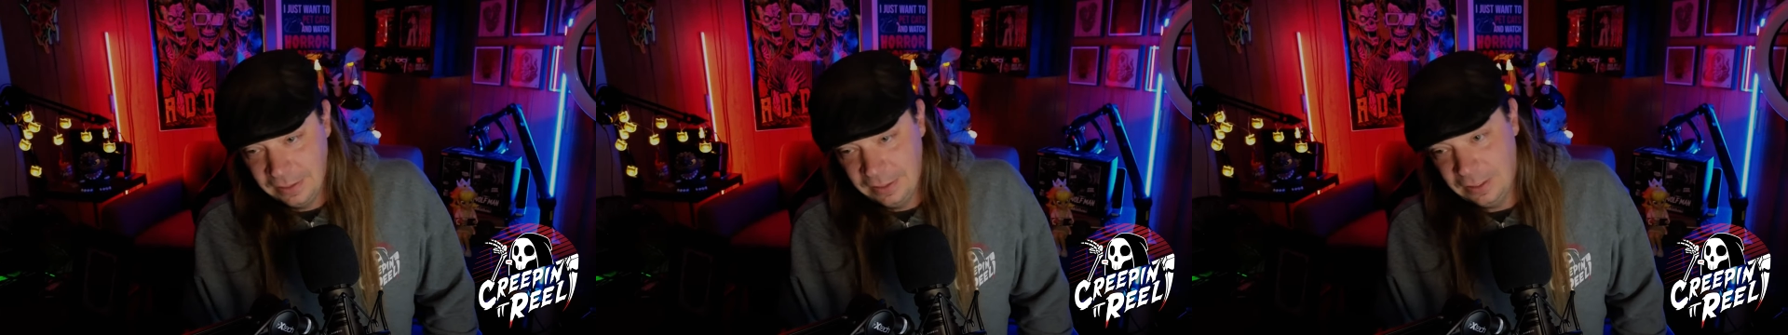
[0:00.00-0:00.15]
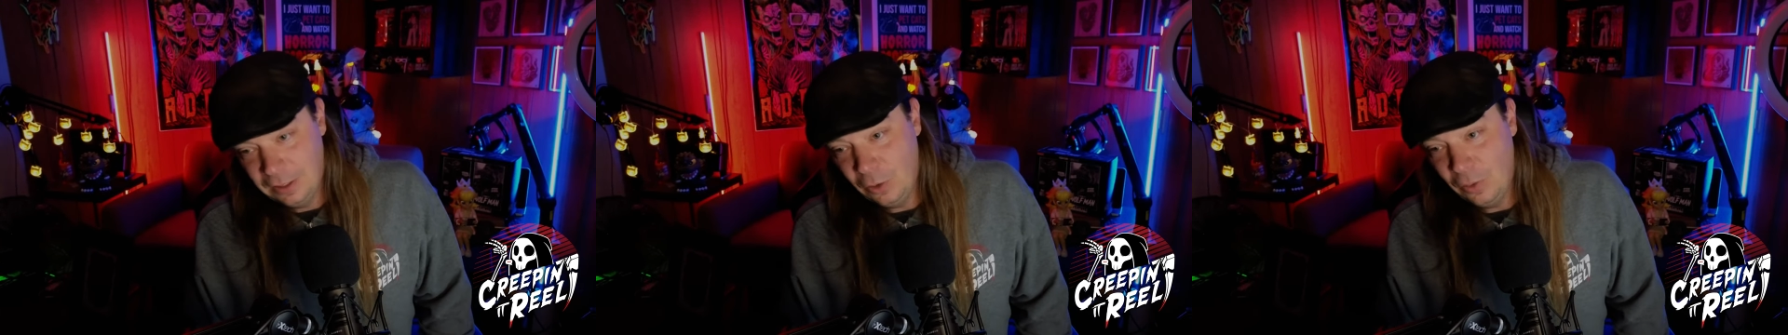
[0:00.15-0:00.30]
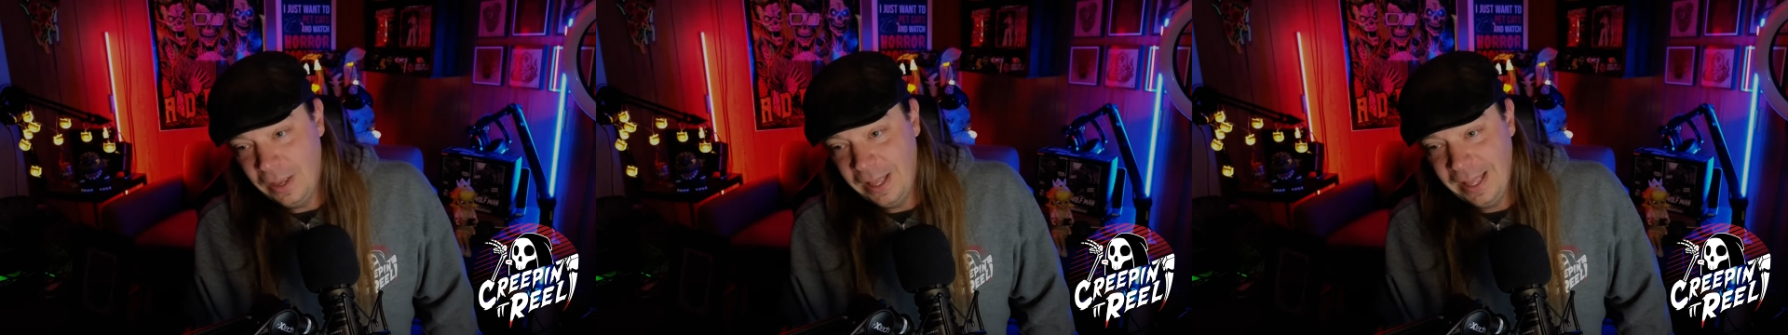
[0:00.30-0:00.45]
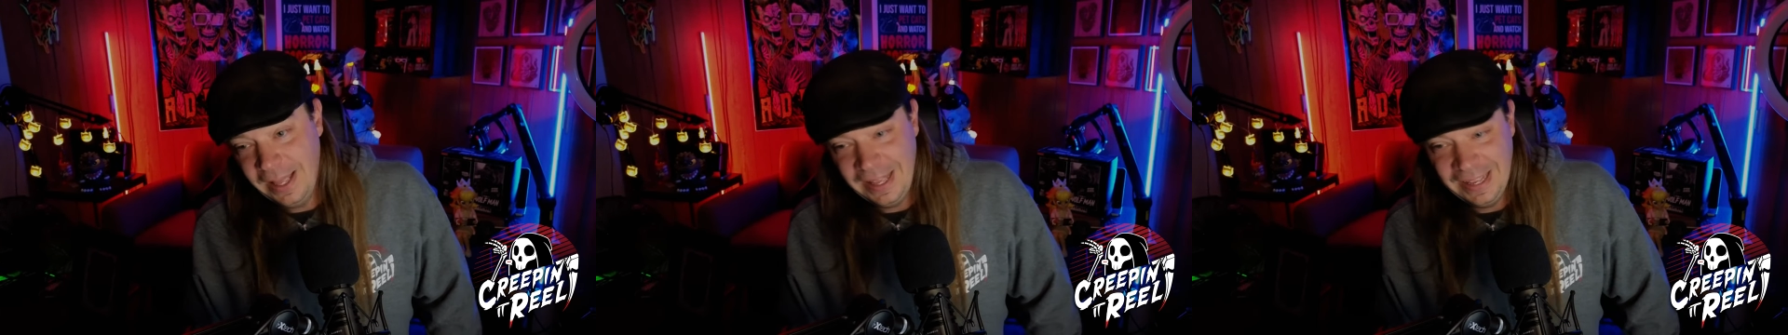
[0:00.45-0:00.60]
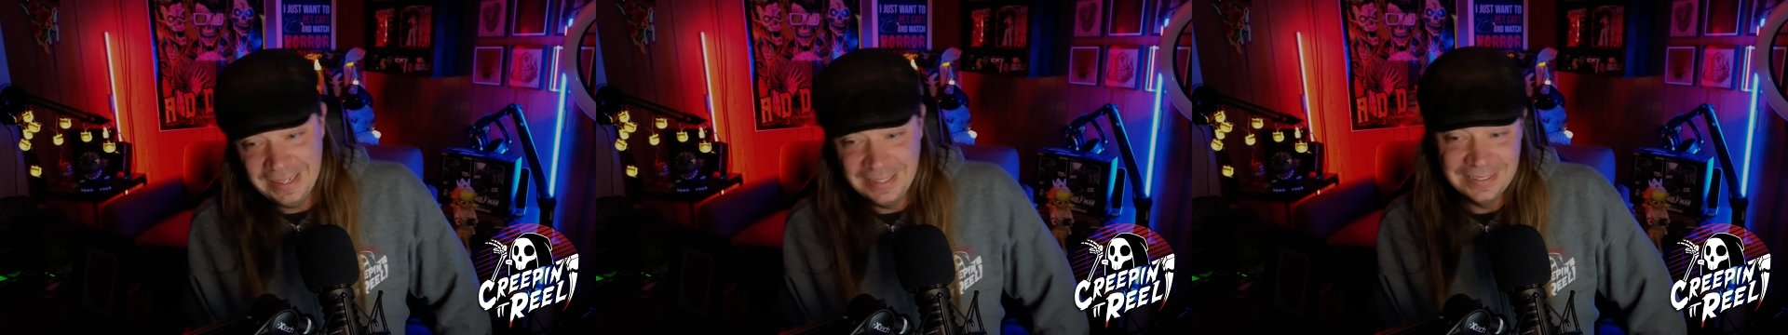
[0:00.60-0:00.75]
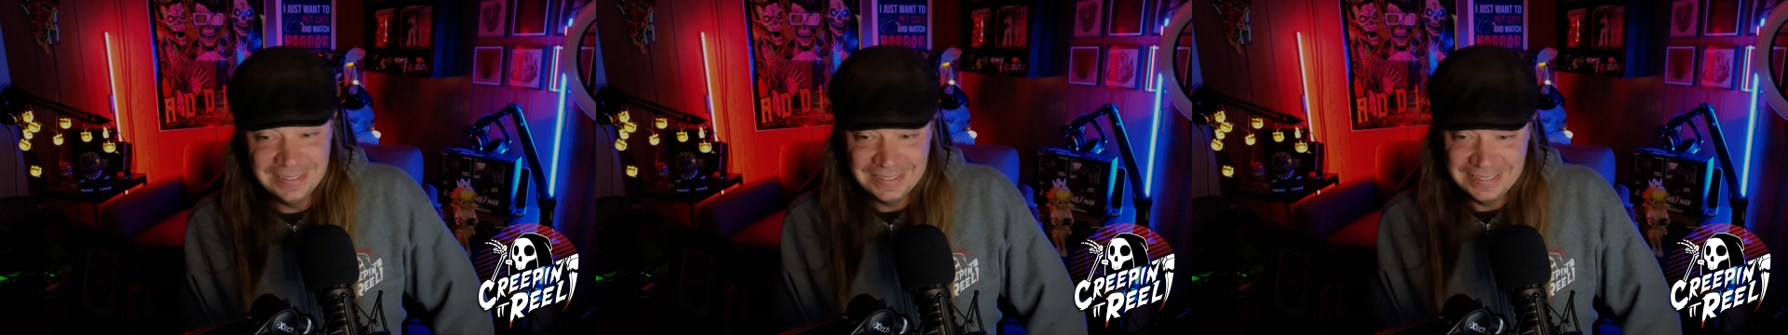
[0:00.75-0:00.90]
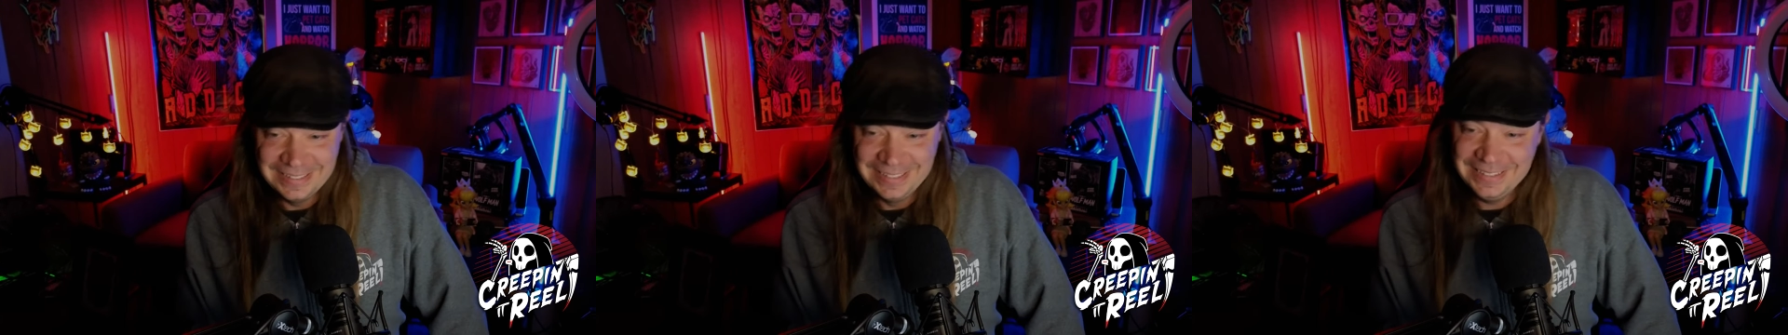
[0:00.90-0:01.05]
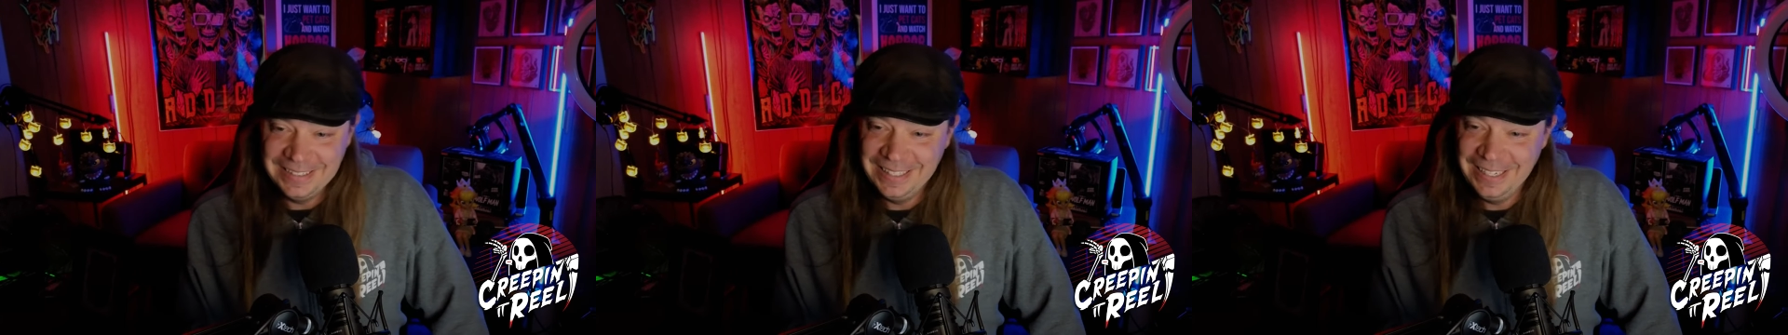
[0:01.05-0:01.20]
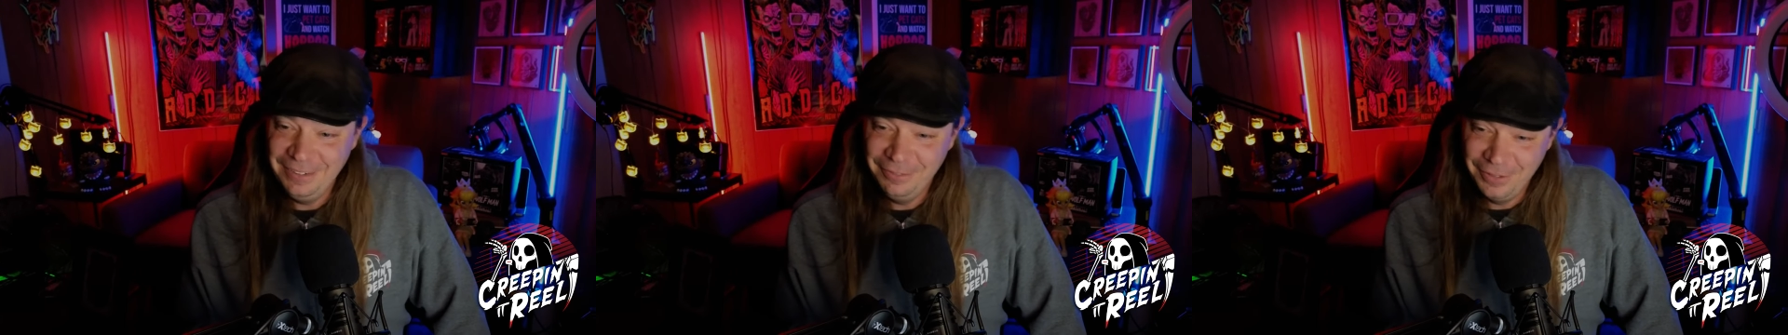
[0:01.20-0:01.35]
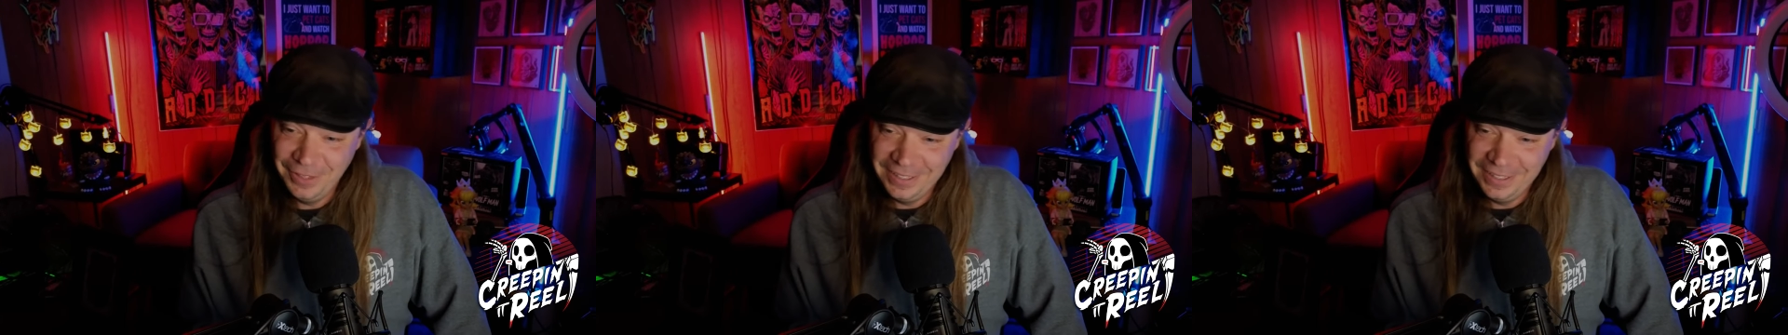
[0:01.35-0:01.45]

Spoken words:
Go ahead, leave